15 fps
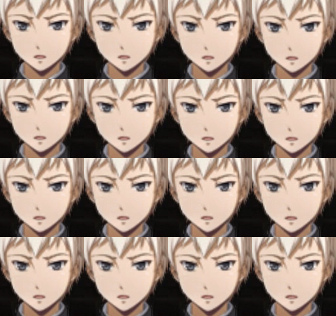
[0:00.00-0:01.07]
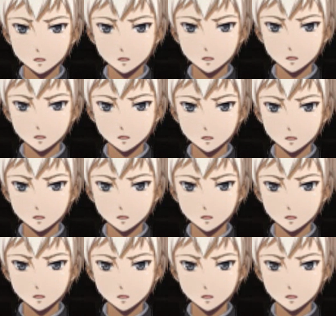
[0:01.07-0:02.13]

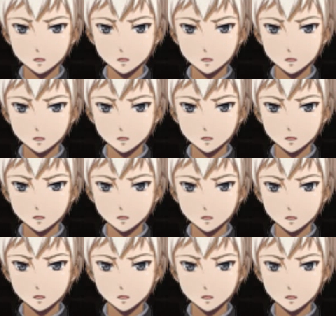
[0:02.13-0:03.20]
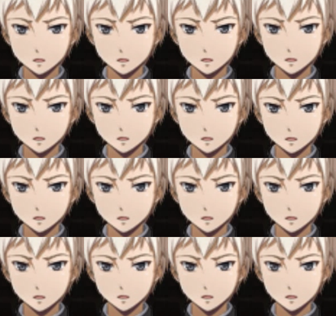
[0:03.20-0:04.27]

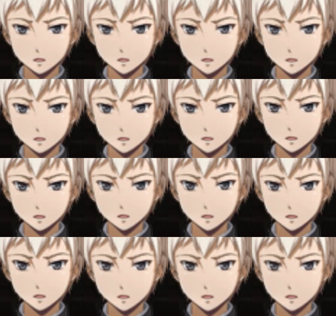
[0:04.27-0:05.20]
The person shown says nothing.